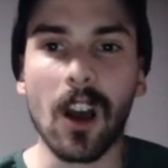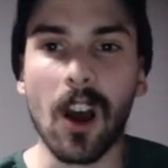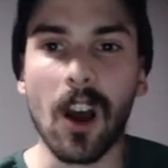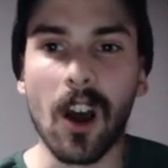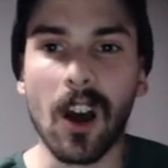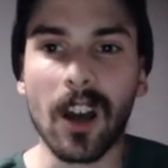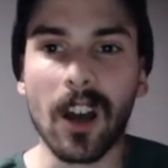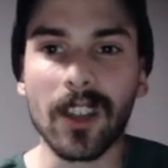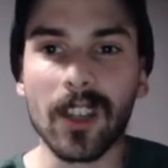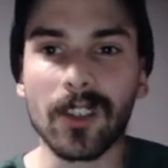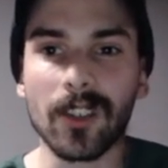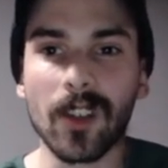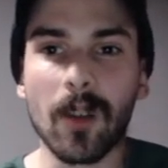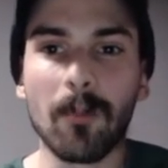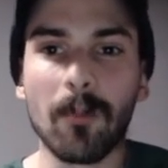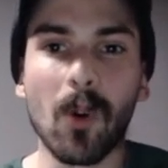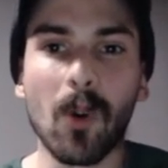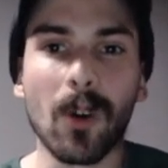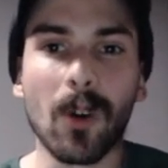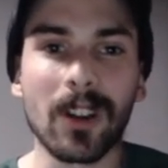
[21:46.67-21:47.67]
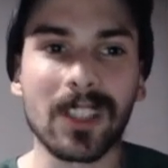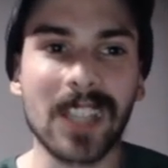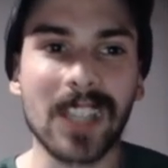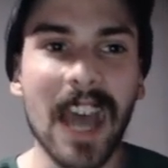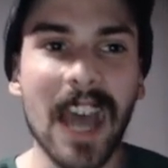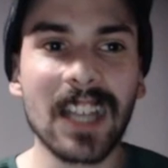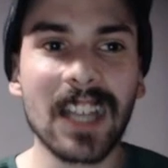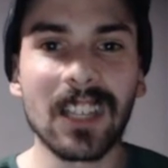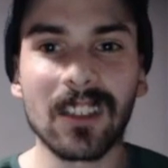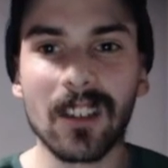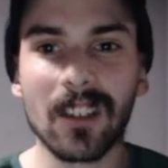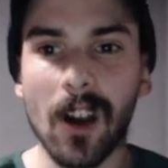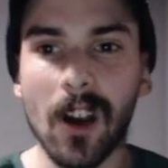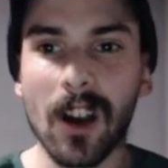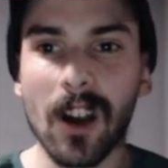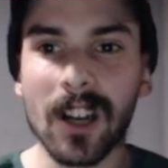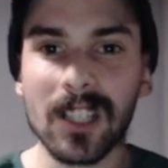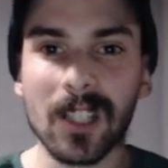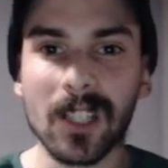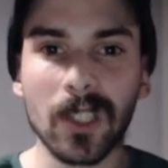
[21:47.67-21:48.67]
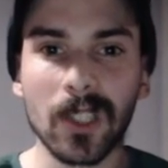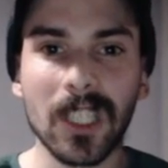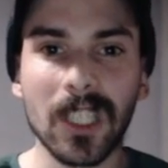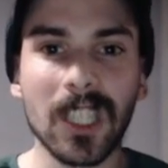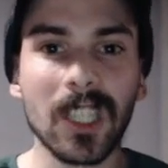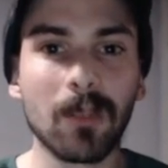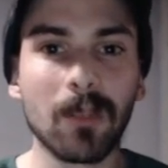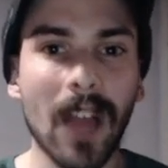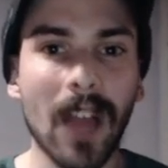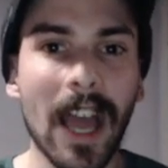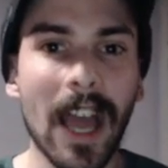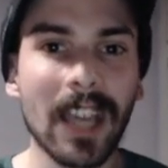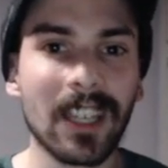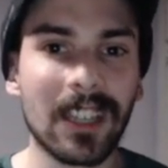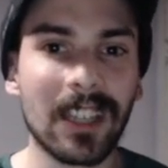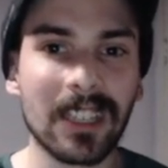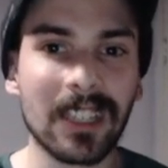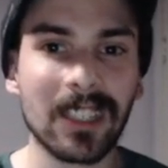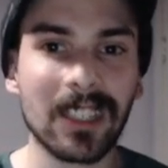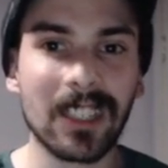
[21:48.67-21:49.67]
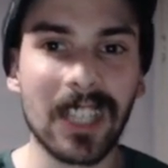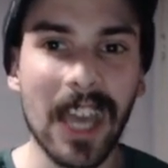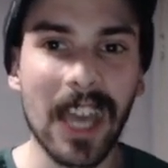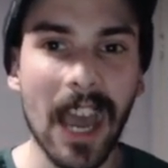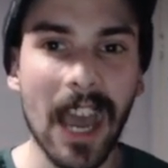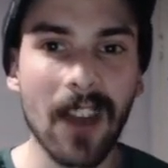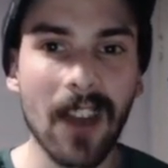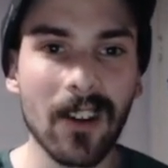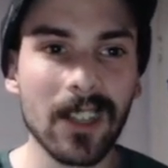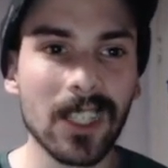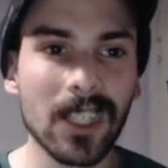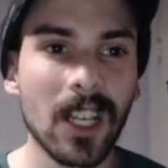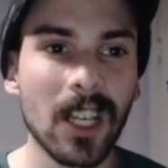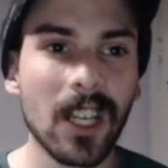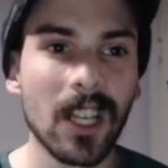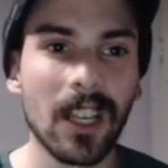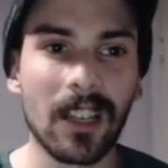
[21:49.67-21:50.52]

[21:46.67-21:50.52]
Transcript: on the boards. Add in guards Leaky Black and Anthony Harris,